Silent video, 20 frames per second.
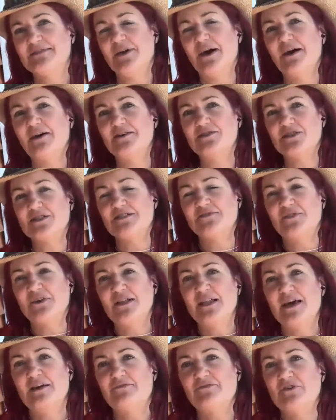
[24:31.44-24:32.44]
I just feel
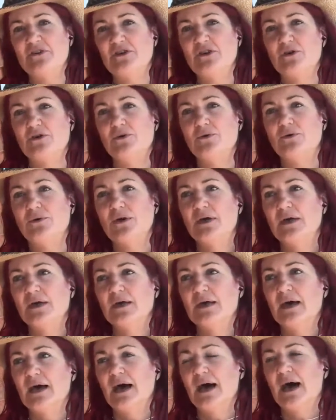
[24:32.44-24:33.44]
like for you,
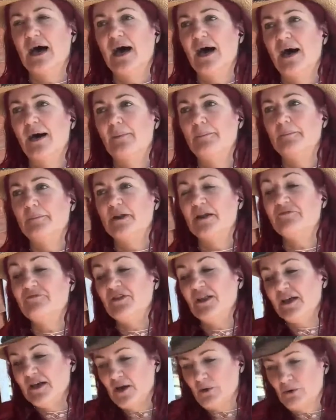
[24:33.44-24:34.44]
um, and I
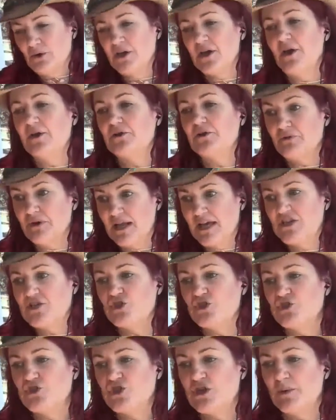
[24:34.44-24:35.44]
feel like I want to go to
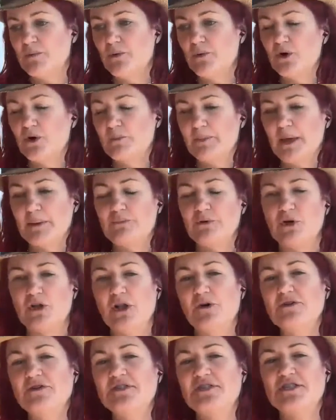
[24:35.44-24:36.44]
relationship or people
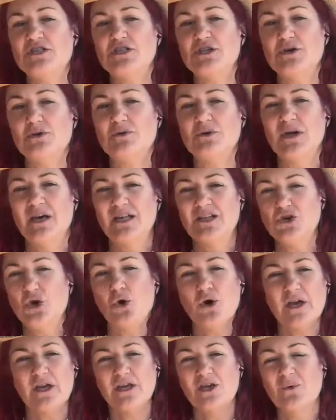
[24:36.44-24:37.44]
close to you
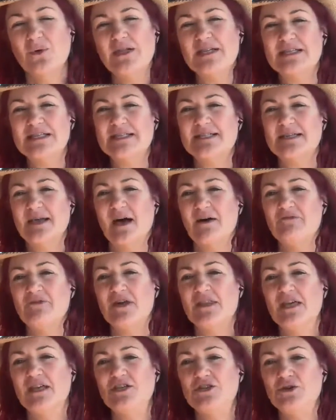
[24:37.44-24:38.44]
talking you into stuff,
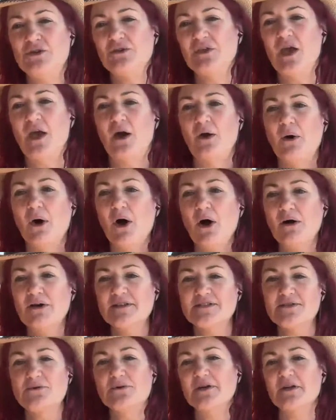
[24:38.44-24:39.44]
and then you go, oh,
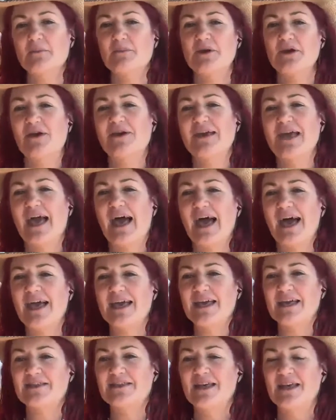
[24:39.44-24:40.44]
it's all going to be
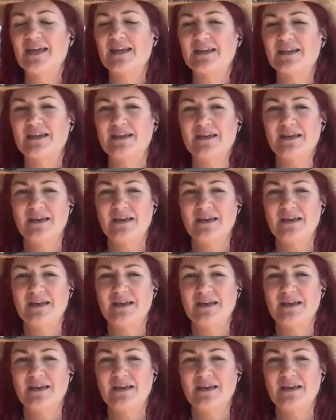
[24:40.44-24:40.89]
okay, and then